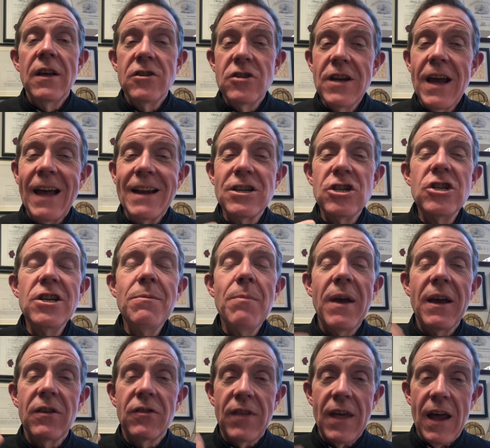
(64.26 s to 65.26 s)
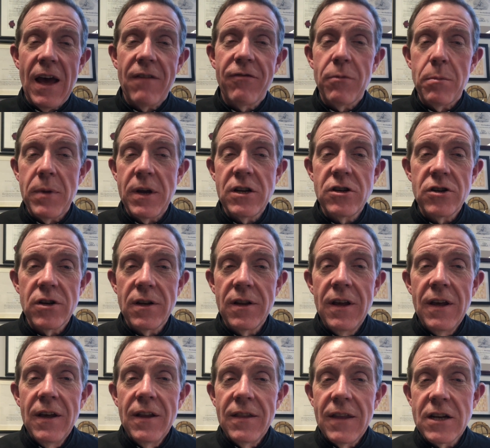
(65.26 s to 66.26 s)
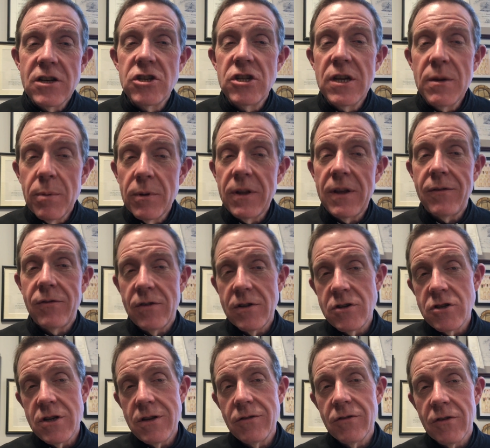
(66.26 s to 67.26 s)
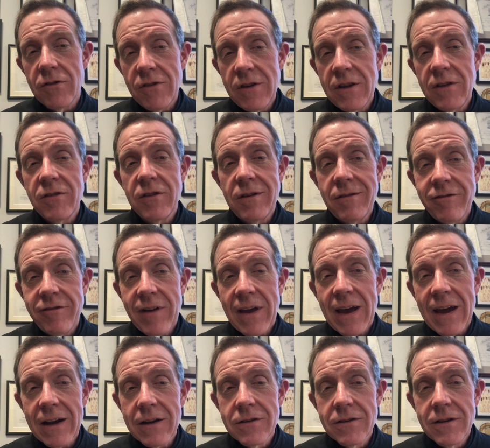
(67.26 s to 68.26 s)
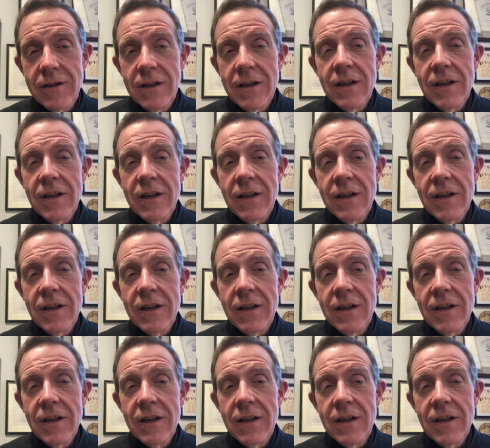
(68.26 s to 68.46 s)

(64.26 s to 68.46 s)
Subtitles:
She makes the affirmation that she believes that Jesus is in fact